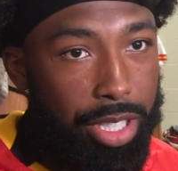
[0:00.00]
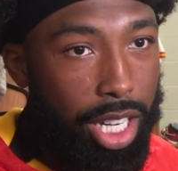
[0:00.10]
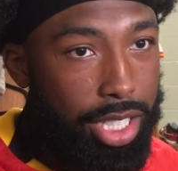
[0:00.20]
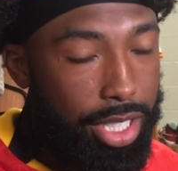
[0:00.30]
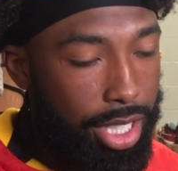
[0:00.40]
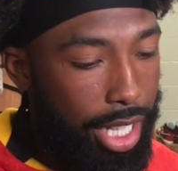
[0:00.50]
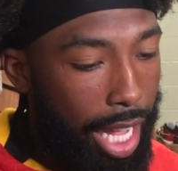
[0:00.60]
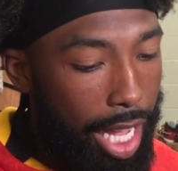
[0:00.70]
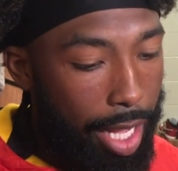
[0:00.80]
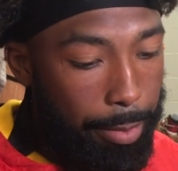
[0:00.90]
You charge it to the
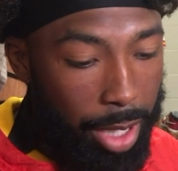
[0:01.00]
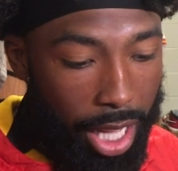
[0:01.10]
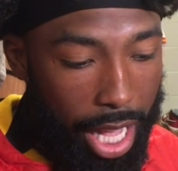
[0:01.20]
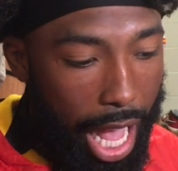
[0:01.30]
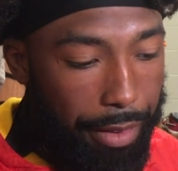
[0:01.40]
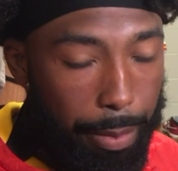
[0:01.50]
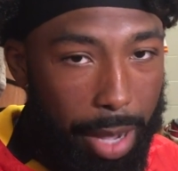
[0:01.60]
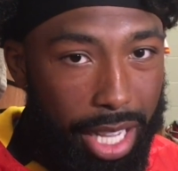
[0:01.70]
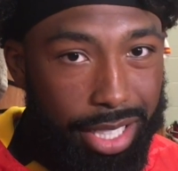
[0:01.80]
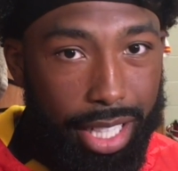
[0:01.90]
game.
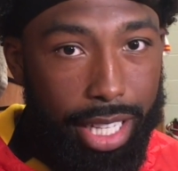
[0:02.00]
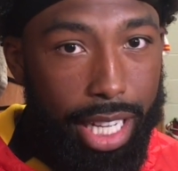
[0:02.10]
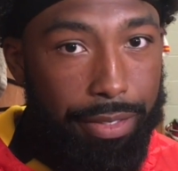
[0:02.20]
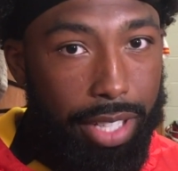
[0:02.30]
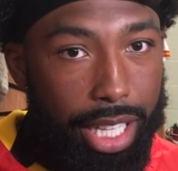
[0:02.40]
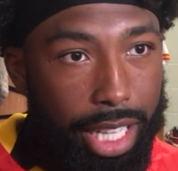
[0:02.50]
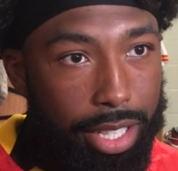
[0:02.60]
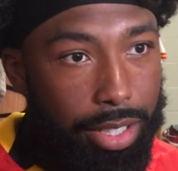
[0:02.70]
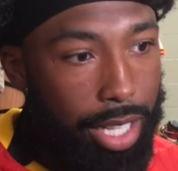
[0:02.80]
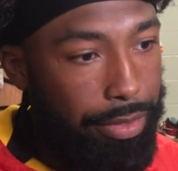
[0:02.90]
Everybody stayed even keel.